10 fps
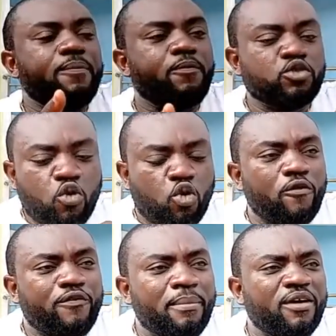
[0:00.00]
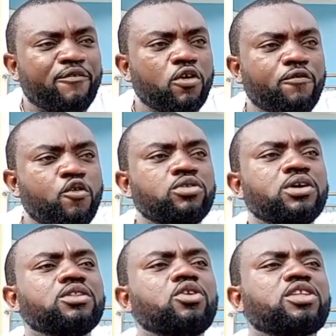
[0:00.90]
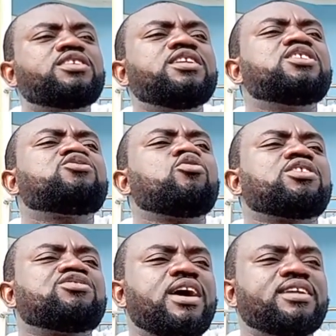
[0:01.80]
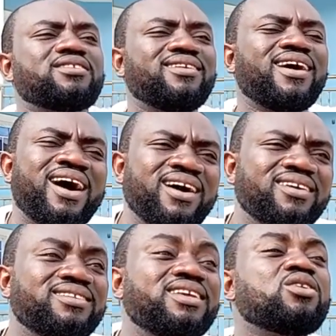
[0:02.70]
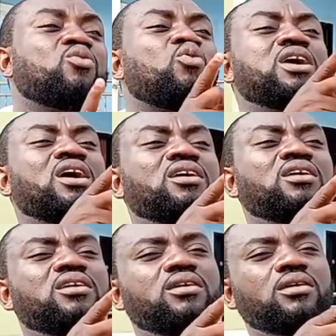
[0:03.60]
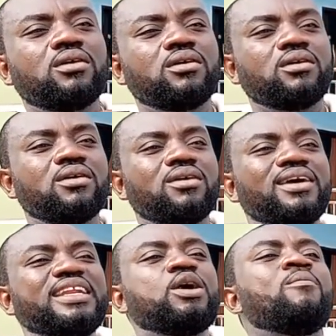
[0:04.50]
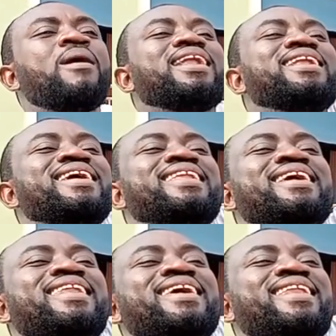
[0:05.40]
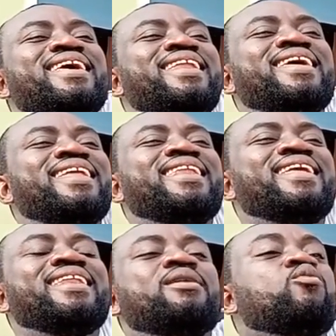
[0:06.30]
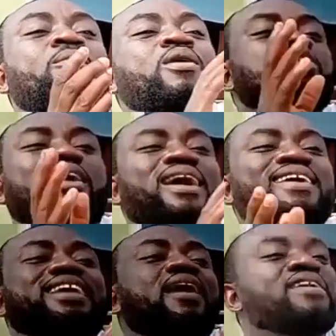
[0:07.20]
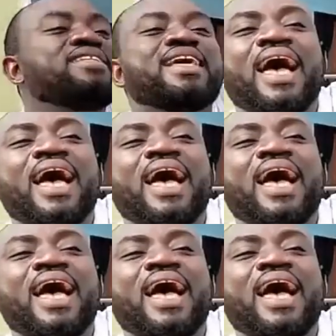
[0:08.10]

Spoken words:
they put, you confirm one for your phone. They'll tell you, see, this drug is right. Huh? They say, go now. The woman, woman will not carry HIV,